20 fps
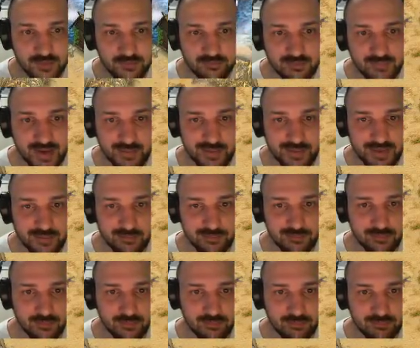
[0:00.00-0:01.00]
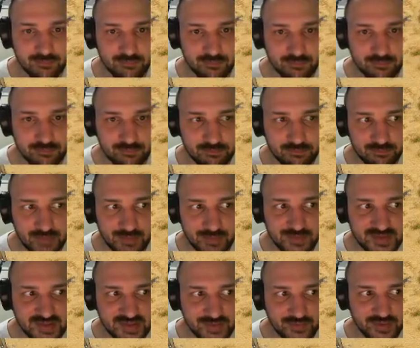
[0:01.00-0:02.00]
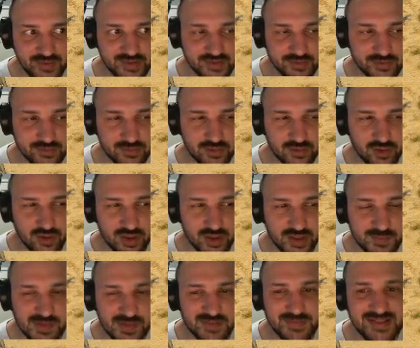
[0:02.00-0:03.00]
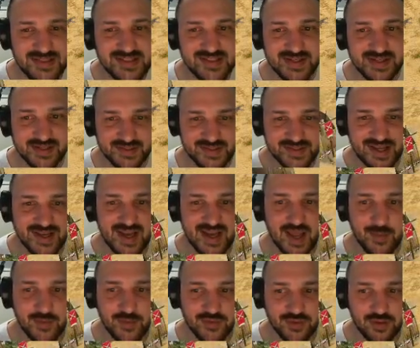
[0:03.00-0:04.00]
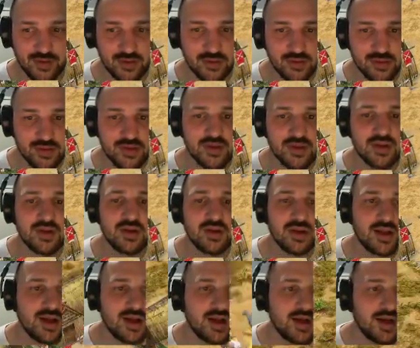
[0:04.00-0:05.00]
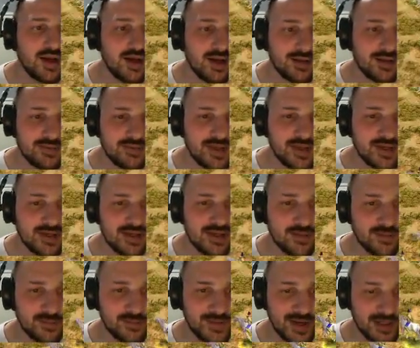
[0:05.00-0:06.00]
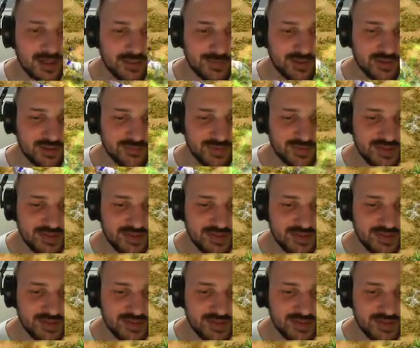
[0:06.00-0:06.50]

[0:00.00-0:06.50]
Maybe, maybe 7 is, oh, it must be 6 and hammer troll. Uh, then he would be able to pick up